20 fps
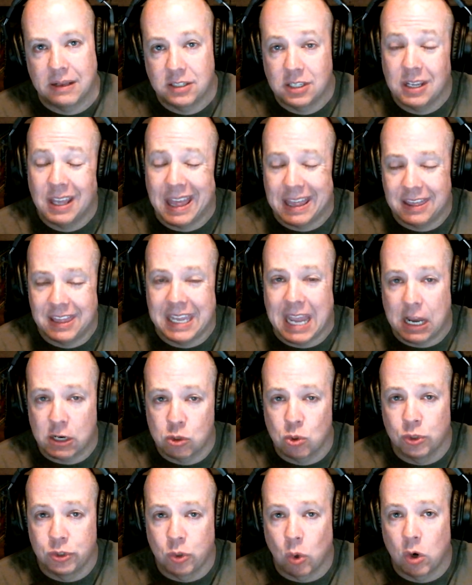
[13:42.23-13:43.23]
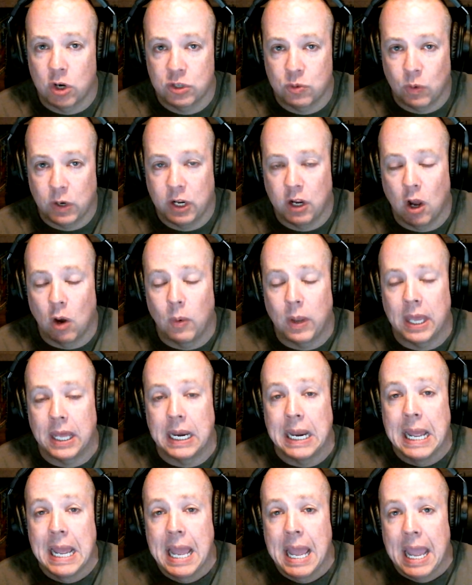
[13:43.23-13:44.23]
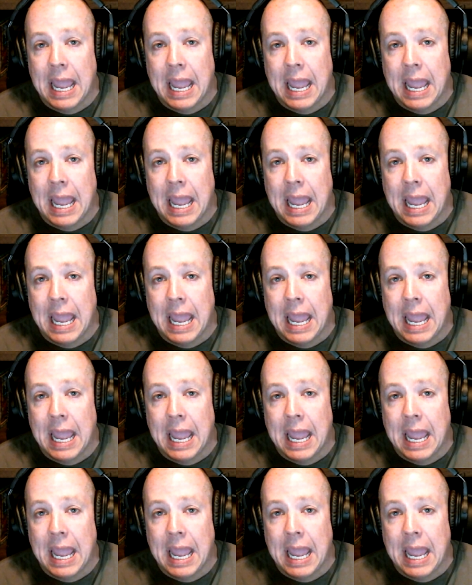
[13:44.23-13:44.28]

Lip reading: to the actual doors where you go in.